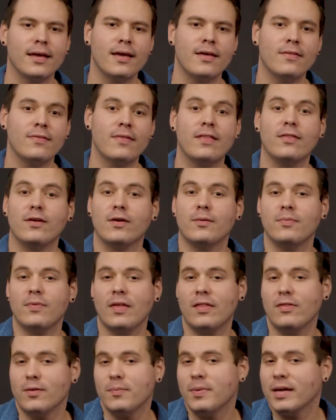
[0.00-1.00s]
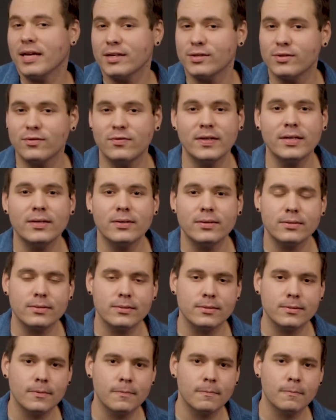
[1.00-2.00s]
than their biggest
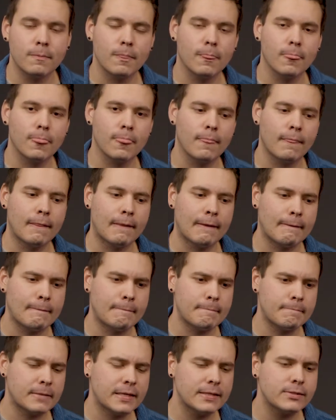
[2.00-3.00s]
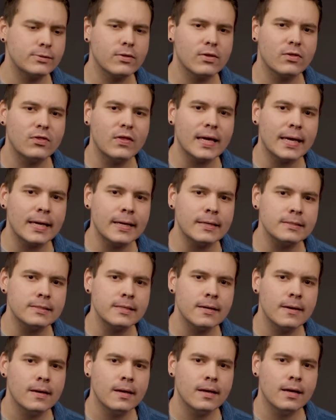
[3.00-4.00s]
fears. And so the thing
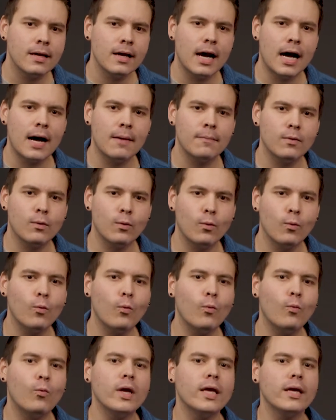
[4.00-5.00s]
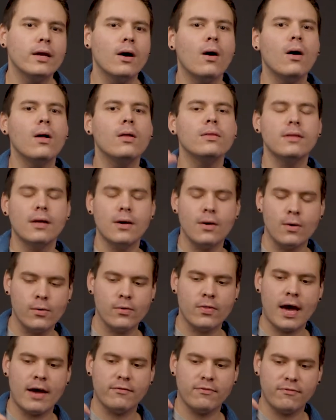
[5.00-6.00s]
is, we all know
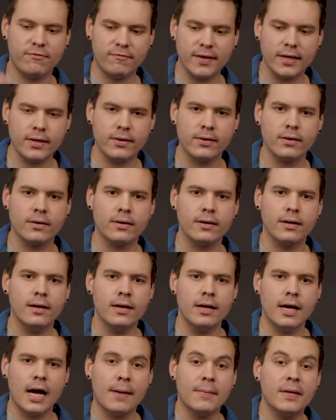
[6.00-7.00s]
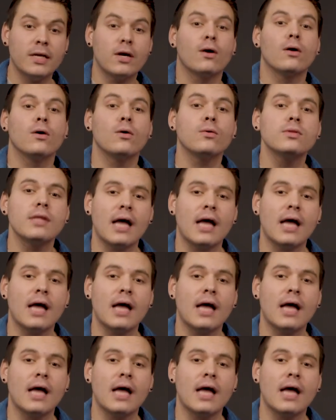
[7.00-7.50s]
that fear in our own